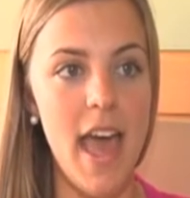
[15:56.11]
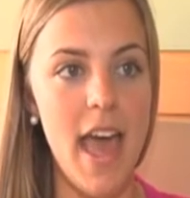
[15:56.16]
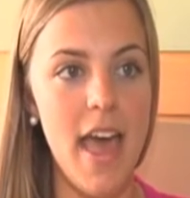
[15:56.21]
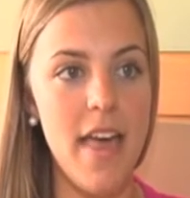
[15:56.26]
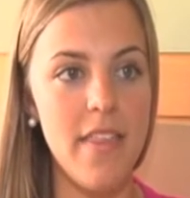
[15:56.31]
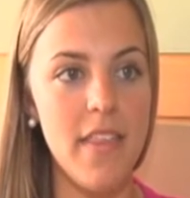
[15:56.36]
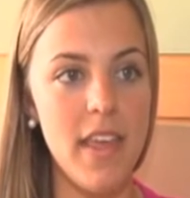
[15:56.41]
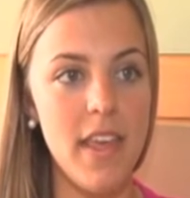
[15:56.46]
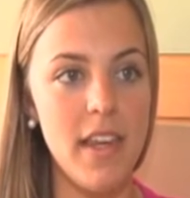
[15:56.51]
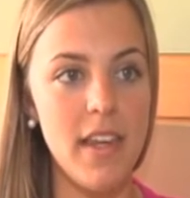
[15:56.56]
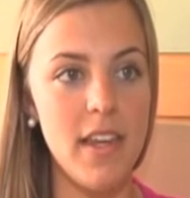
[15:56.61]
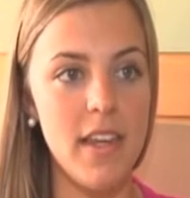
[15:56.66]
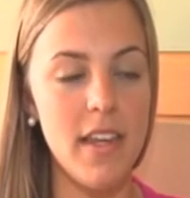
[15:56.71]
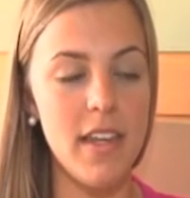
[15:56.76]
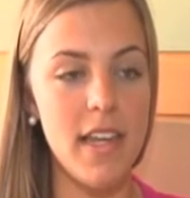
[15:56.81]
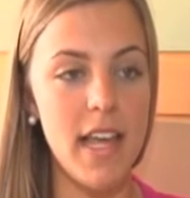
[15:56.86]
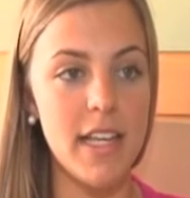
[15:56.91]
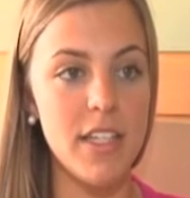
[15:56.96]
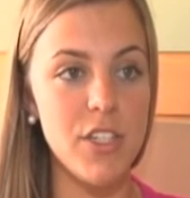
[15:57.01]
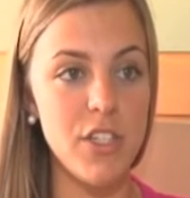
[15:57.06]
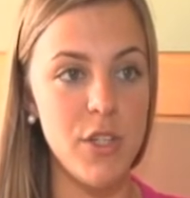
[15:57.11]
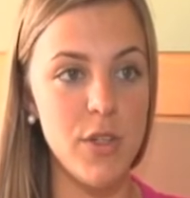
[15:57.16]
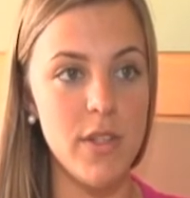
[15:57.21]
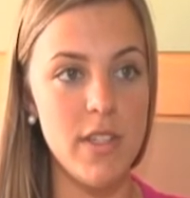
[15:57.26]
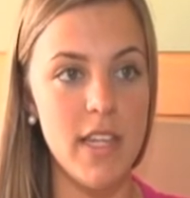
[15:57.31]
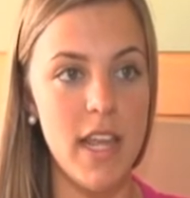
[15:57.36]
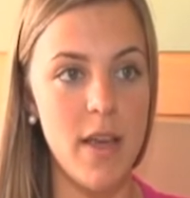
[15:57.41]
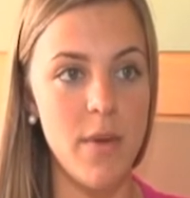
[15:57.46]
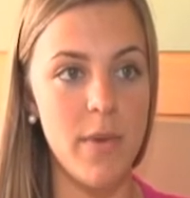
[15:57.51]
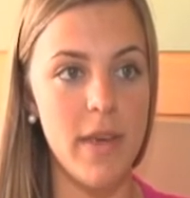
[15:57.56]
And then next
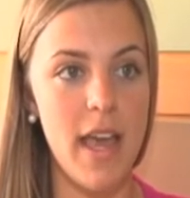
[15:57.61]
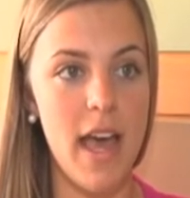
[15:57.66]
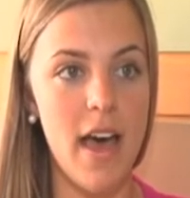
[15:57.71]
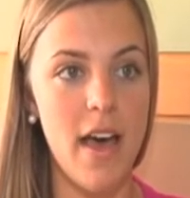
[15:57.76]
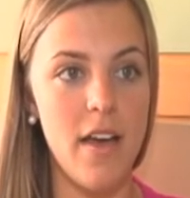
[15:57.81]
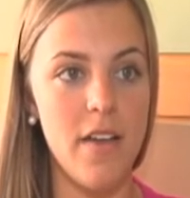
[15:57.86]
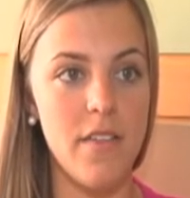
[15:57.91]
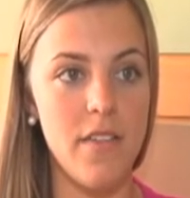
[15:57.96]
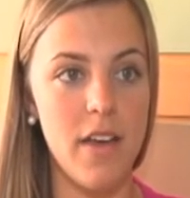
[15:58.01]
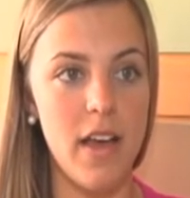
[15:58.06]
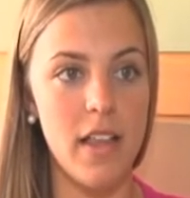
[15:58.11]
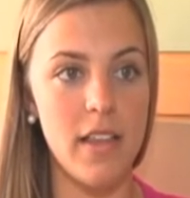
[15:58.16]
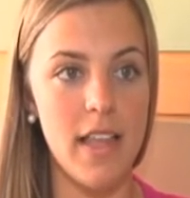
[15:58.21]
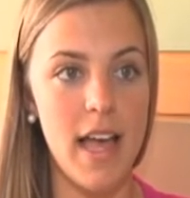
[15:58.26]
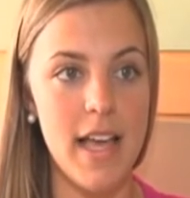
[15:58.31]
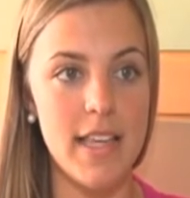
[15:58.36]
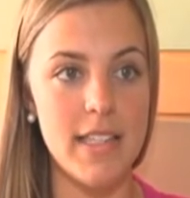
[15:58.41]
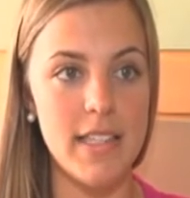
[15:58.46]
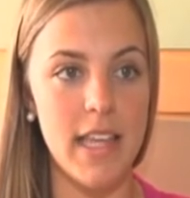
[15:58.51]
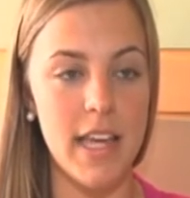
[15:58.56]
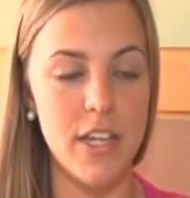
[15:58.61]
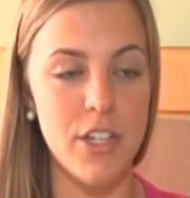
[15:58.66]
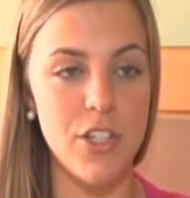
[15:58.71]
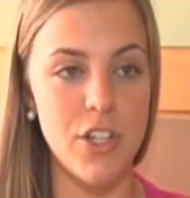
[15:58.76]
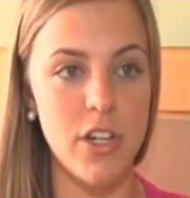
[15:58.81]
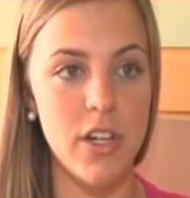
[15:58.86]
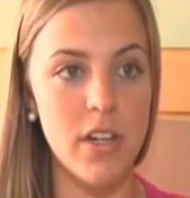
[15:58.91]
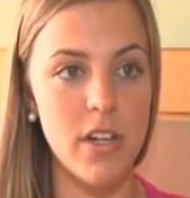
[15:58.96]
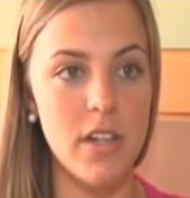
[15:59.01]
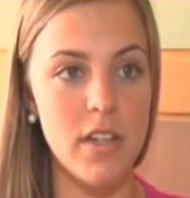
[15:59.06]
Tuesday, we have a last
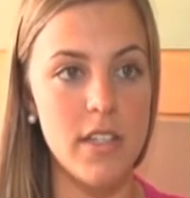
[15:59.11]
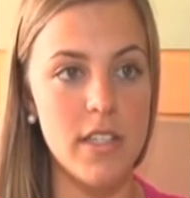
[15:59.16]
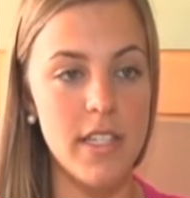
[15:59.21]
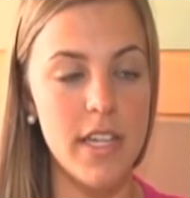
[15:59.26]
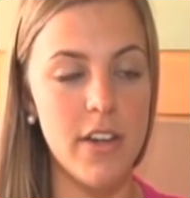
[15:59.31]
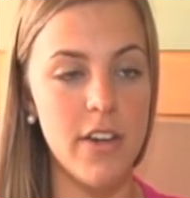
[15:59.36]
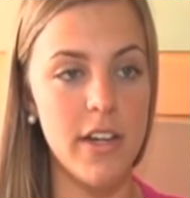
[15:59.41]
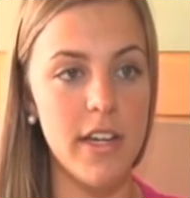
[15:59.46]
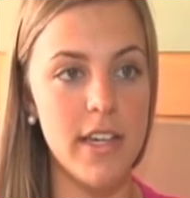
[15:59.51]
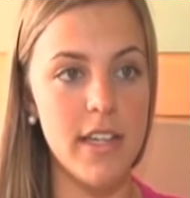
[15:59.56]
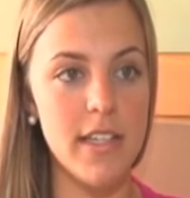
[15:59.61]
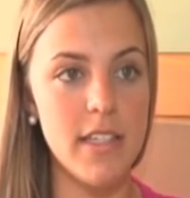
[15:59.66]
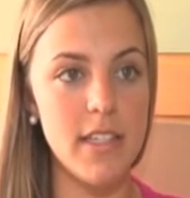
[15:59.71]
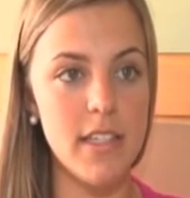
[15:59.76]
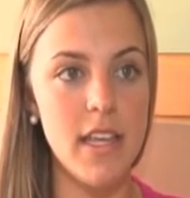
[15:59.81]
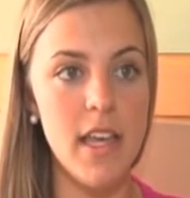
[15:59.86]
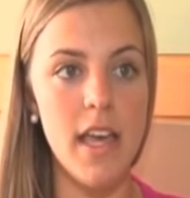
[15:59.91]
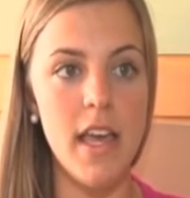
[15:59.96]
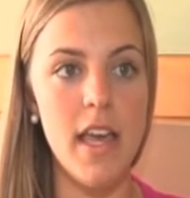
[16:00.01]
lecture series.